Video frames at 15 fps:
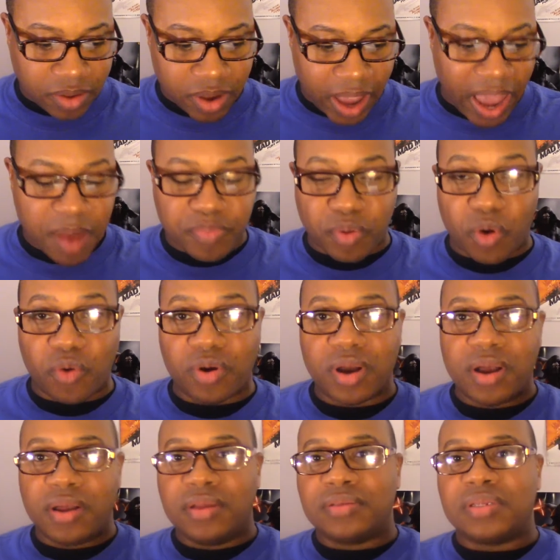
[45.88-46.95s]
April
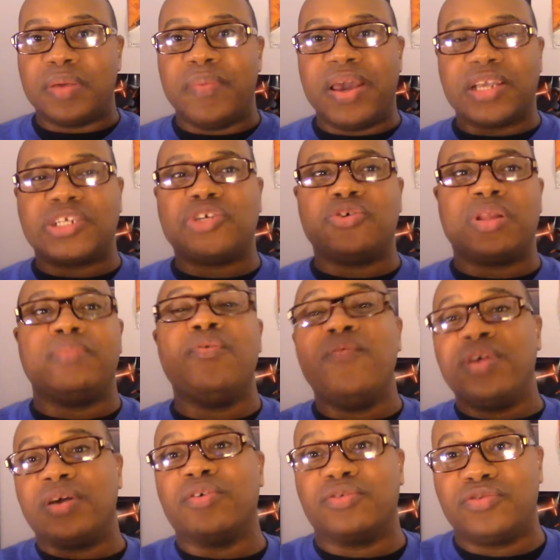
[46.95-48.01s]
to make sure the
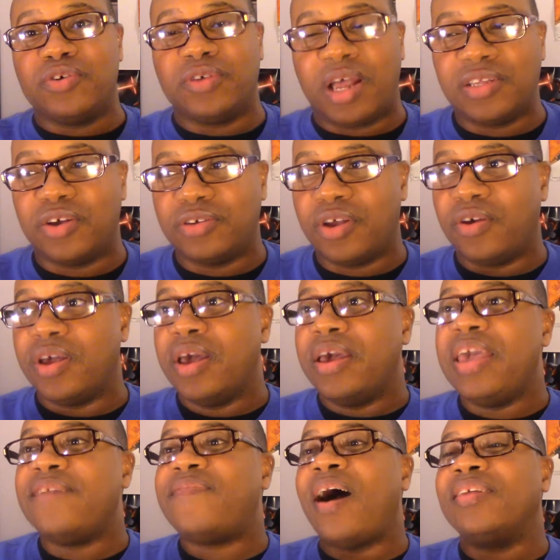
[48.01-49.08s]
movie goes through. So
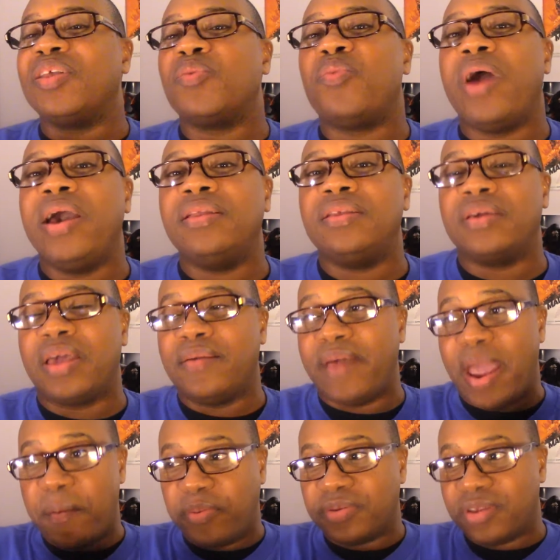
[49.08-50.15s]
he found a way to give
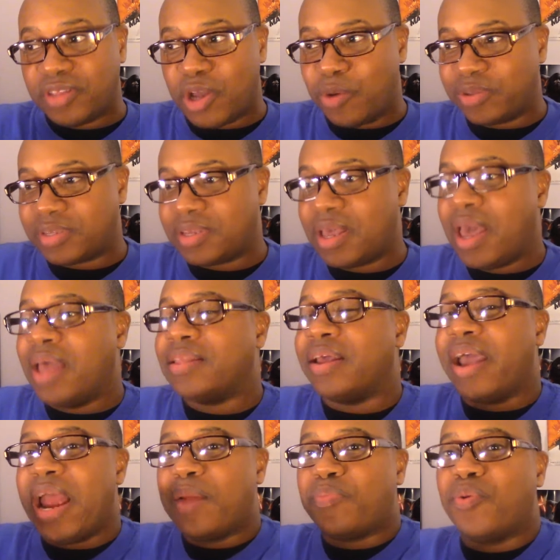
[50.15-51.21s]
April the notes, and then
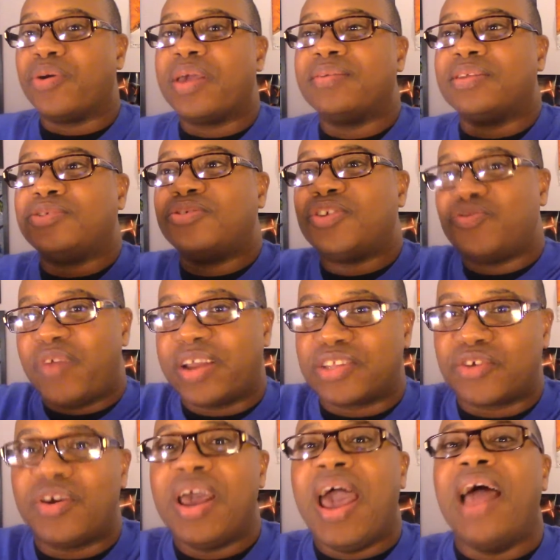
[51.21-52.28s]
April gives it to the
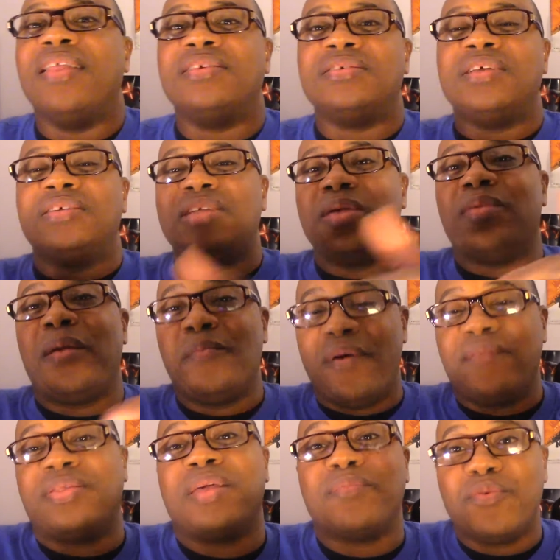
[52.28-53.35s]
director, and then
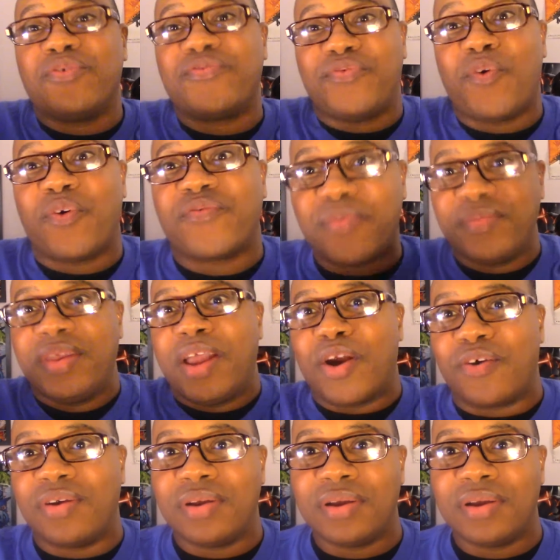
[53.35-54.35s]
everything moves forward from there.